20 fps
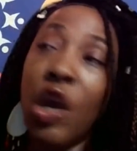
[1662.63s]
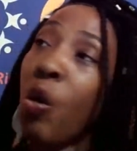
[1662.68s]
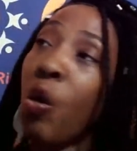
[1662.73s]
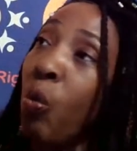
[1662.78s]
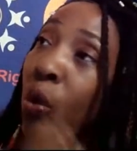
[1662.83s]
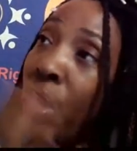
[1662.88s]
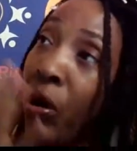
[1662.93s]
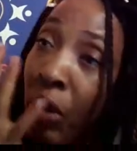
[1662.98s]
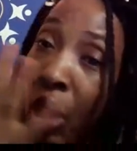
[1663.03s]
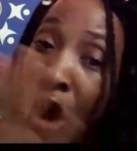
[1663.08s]

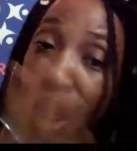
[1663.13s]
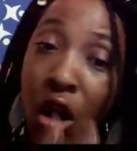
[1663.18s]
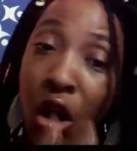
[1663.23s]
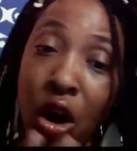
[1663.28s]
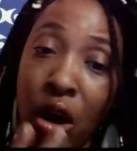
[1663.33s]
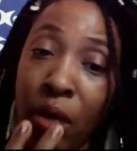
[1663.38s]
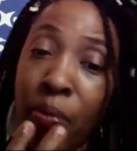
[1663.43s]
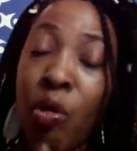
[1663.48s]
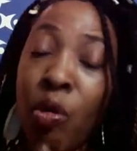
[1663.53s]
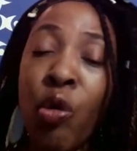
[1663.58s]
We were
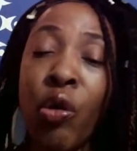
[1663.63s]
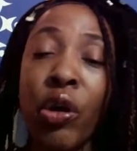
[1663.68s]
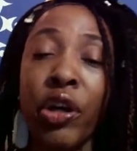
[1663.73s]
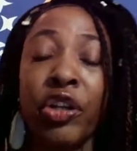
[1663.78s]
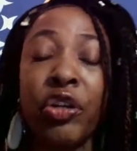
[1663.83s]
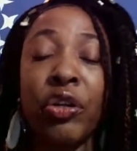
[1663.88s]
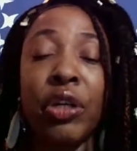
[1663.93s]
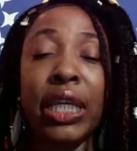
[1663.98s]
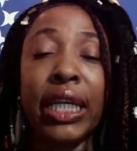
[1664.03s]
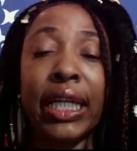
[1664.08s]
all born
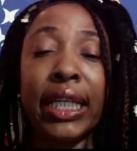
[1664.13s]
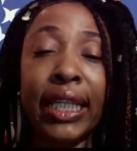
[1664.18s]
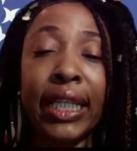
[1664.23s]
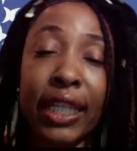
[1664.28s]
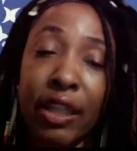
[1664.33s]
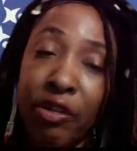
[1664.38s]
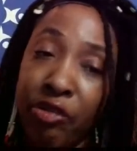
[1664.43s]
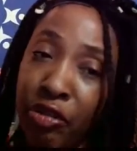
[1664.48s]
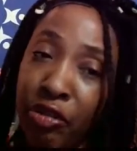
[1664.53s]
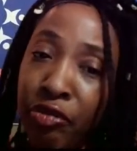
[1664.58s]
uniquely
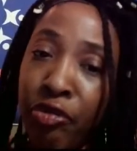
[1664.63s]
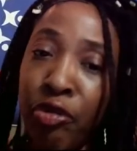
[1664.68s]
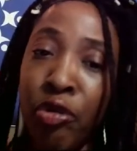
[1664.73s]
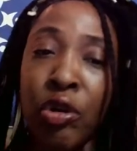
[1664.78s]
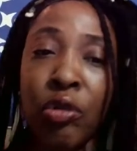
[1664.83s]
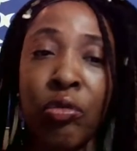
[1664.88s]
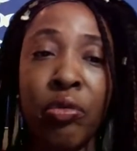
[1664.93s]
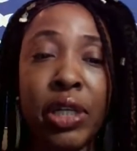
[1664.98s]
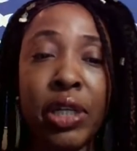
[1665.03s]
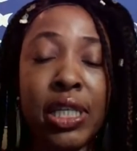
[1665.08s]
different for
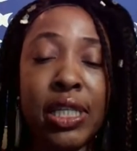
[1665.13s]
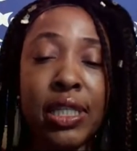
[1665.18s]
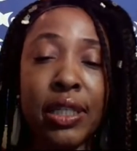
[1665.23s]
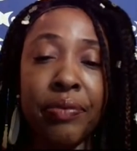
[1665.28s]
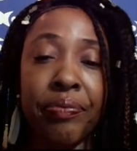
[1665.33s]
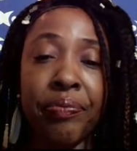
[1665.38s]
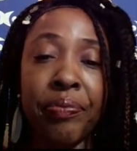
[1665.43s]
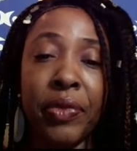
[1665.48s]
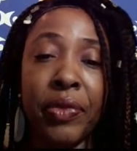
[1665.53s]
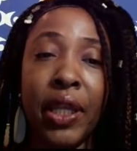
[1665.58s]
a
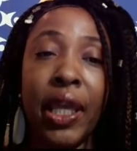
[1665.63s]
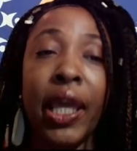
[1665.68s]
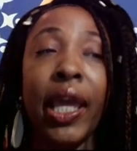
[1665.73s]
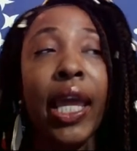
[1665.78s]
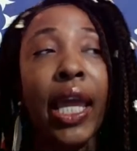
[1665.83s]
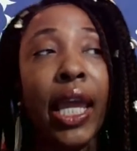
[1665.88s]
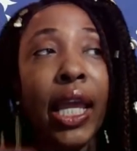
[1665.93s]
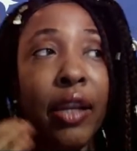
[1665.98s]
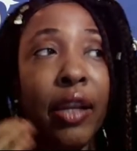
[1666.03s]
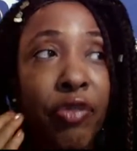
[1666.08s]
reason.
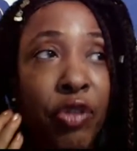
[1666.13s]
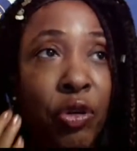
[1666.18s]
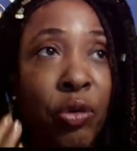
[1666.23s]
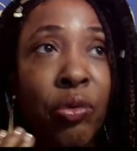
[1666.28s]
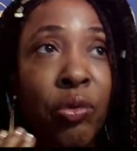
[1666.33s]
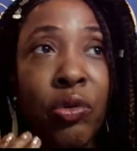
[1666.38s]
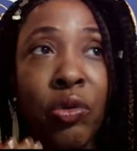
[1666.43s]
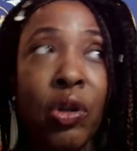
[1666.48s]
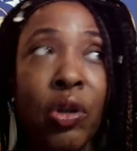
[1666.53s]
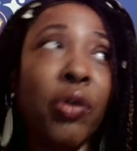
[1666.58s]
And if
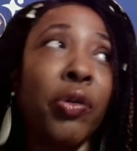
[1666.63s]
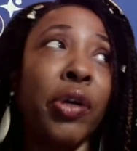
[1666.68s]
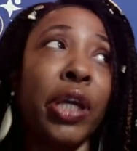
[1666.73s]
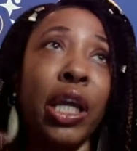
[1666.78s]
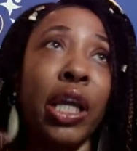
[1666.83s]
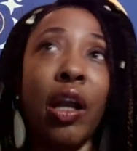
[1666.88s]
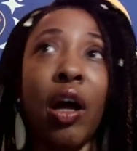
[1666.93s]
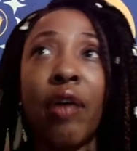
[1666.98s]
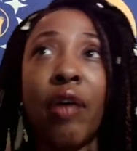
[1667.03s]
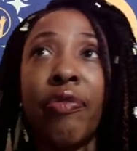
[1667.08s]
you
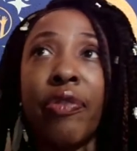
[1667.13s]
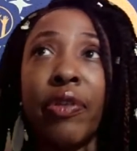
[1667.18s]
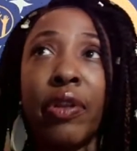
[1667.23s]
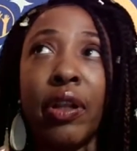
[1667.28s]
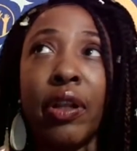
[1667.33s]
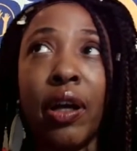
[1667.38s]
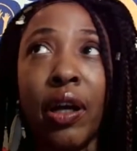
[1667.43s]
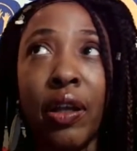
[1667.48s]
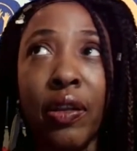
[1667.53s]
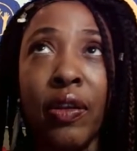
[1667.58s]
get off,
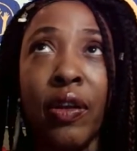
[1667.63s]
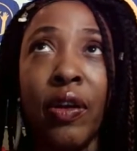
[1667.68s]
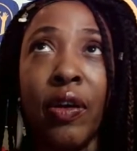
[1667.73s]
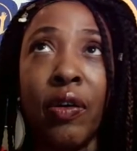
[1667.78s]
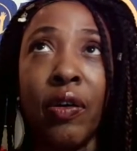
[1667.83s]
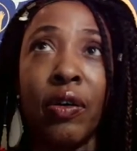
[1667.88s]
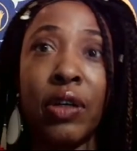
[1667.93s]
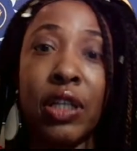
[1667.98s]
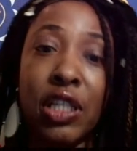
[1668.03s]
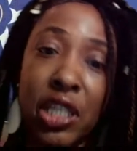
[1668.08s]

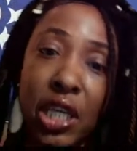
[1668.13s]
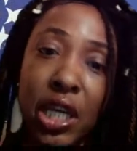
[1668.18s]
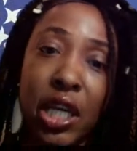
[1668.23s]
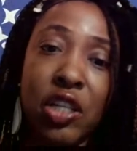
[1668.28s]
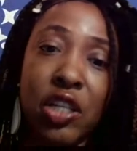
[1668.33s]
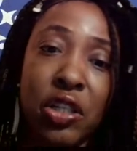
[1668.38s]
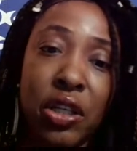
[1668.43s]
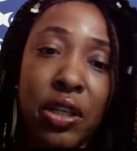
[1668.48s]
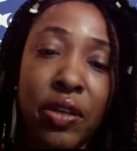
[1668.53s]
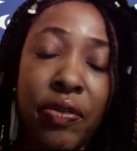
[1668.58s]
on a
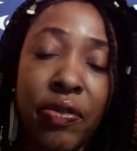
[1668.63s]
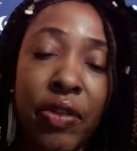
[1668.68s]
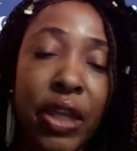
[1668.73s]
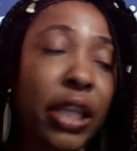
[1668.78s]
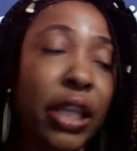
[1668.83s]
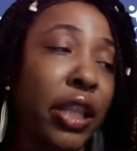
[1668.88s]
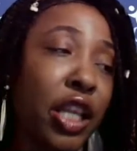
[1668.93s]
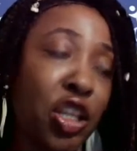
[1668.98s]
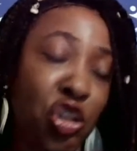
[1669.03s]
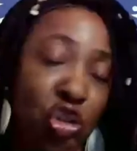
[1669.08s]
tangent and
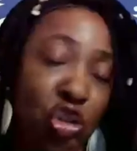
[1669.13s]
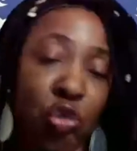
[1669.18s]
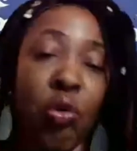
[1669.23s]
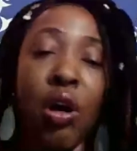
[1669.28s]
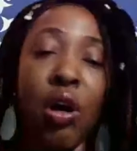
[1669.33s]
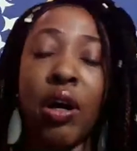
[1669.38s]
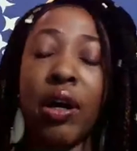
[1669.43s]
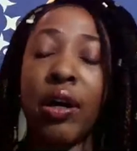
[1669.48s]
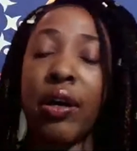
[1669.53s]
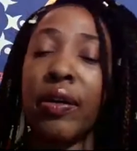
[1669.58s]
think that you
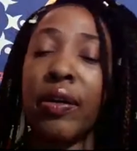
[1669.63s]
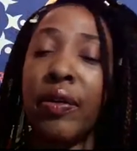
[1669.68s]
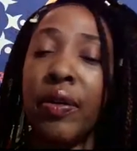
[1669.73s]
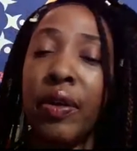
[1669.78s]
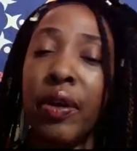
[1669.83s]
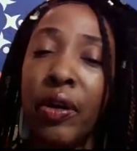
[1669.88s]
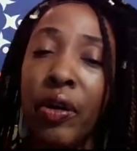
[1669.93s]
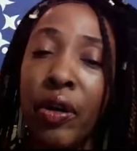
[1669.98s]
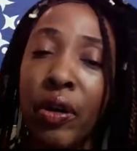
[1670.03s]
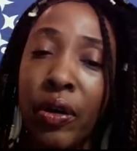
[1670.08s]
are,
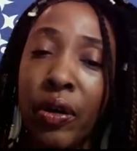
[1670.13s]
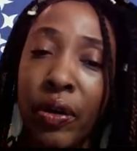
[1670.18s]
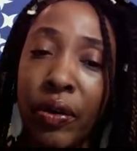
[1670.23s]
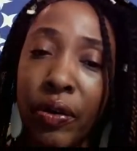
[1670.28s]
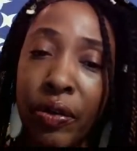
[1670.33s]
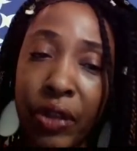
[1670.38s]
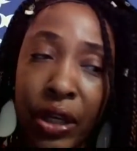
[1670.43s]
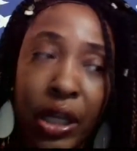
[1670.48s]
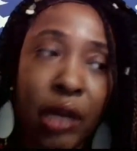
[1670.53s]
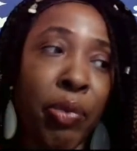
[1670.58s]

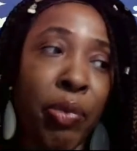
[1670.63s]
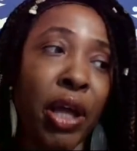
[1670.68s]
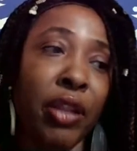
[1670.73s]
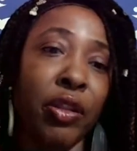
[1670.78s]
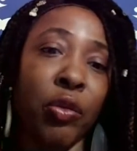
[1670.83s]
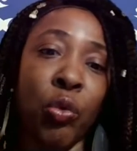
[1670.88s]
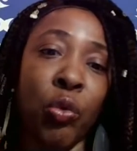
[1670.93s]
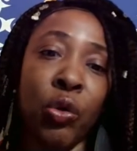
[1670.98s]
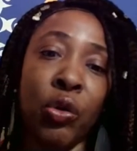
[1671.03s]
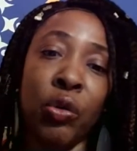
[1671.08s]
think about
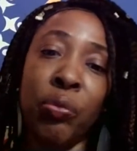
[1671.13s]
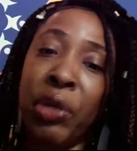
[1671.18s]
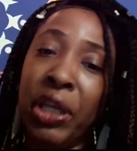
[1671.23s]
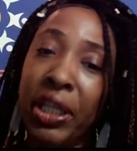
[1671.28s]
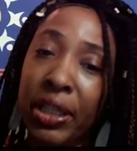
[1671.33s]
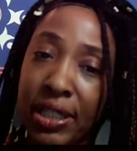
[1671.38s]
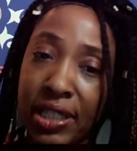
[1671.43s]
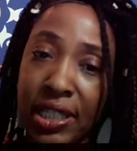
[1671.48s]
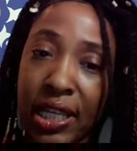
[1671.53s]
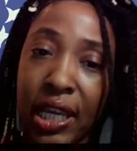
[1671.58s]
the world
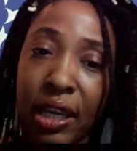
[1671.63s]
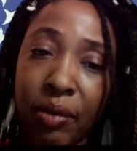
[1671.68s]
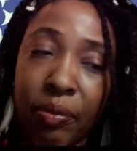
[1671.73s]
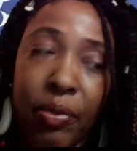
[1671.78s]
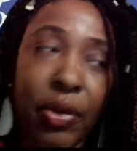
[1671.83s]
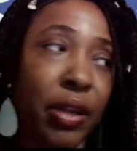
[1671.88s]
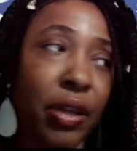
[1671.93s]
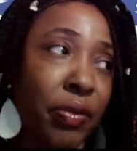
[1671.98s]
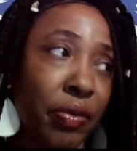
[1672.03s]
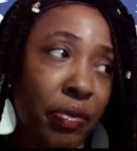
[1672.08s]
being the same
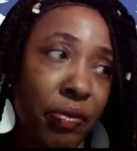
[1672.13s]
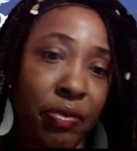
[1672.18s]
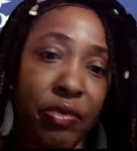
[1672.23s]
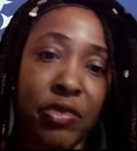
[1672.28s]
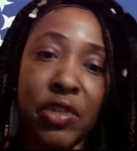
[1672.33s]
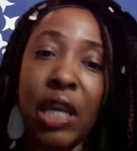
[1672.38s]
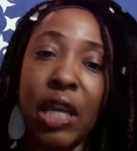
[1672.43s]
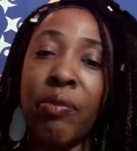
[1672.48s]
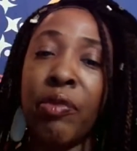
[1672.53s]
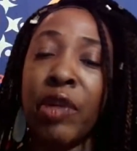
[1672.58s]

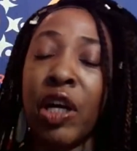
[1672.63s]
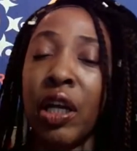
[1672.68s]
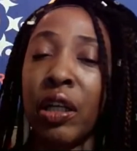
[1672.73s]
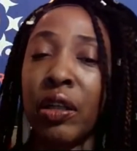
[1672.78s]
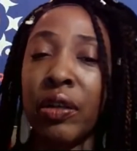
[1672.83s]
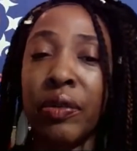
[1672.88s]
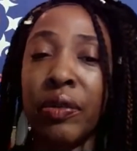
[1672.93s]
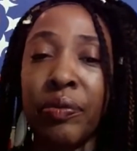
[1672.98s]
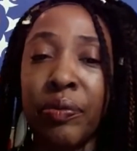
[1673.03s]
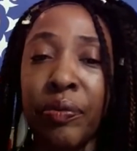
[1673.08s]

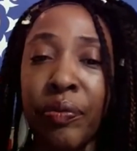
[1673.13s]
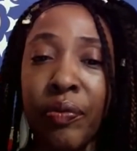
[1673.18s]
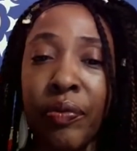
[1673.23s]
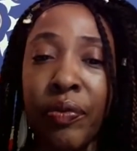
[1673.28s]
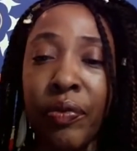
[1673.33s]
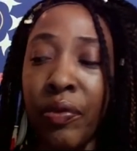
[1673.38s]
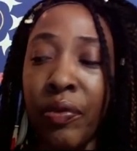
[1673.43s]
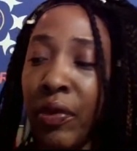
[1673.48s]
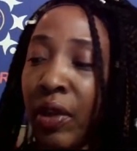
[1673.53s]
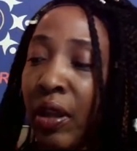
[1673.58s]
color.
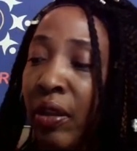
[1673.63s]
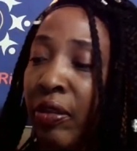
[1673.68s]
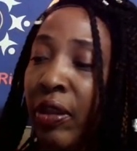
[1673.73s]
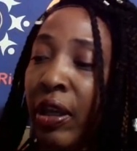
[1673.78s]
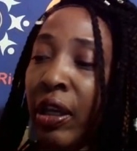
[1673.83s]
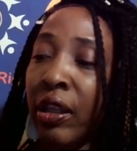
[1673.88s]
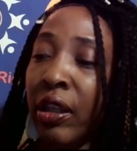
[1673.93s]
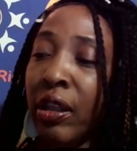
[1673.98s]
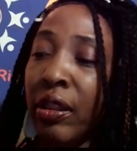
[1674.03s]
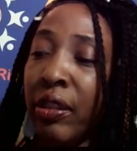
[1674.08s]

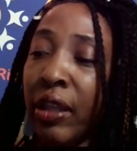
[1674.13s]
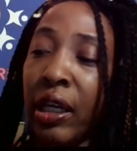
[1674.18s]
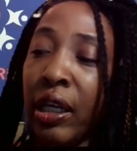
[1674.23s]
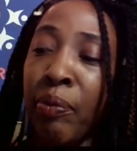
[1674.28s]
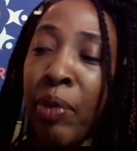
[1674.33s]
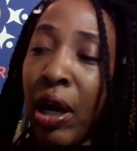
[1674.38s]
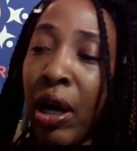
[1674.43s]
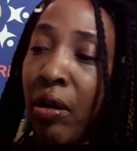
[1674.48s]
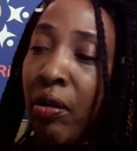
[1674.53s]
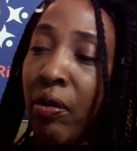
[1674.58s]
Think
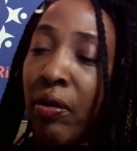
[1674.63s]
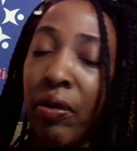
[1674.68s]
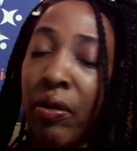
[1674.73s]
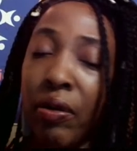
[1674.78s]
about